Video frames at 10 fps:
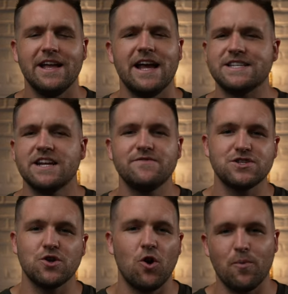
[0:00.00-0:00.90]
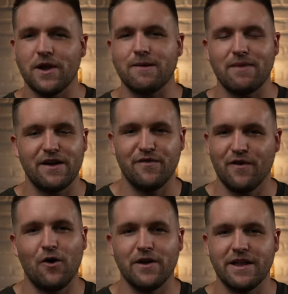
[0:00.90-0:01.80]
Instead of just opening my
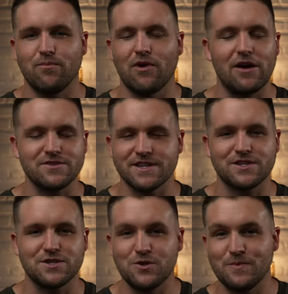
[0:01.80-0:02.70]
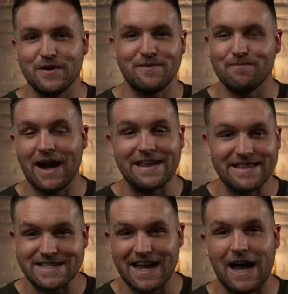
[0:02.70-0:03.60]
phone and browsing stupid,
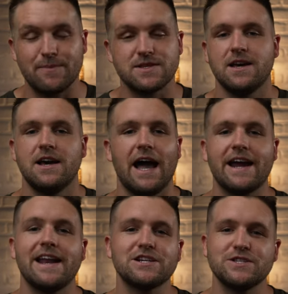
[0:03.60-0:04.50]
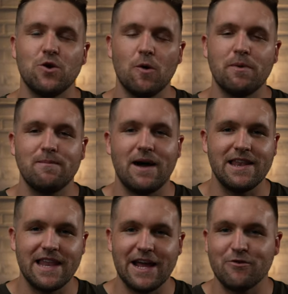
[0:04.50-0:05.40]
mindless apps, I can actually open my
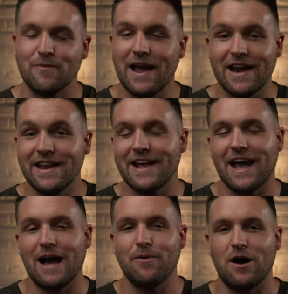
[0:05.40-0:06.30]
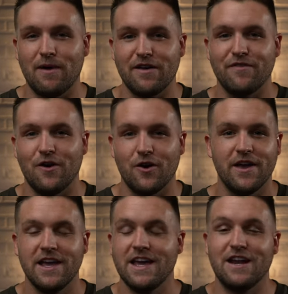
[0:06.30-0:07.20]
Lightroom editing app on my phone
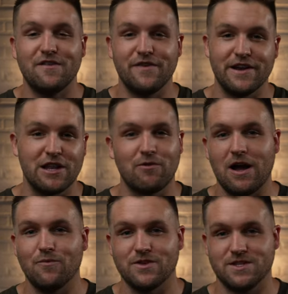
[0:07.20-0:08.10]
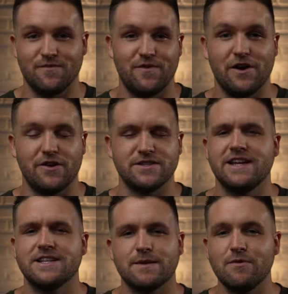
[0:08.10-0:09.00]
and fiddle around with some photos.
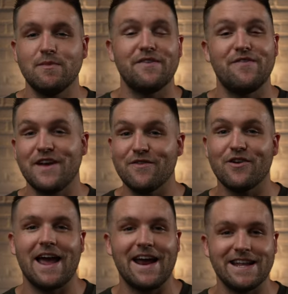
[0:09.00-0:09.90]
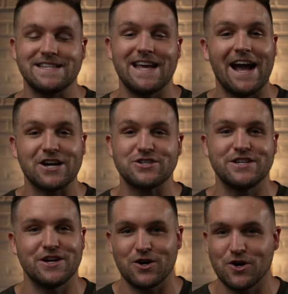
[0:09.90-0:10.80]
And some of my favorite edits
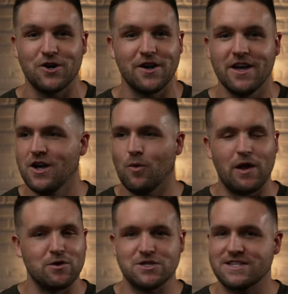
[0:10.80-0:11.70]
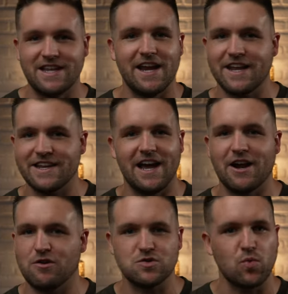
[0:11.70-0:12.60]
actually occurred when I was standing in line
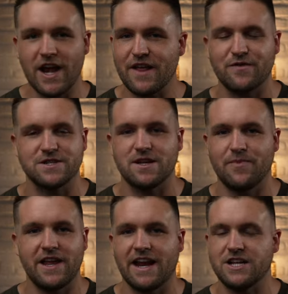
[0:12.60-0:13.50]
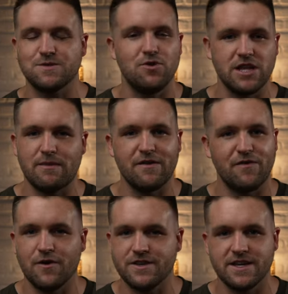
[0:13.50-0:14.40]
or I was waiting for something and I just pulled out my
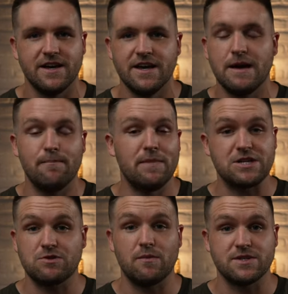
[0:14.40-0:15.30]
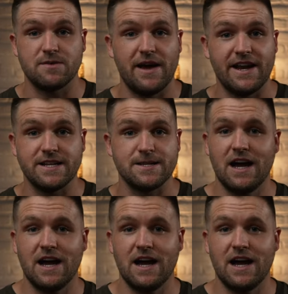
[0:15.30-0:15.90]
phone to mess around with some edits.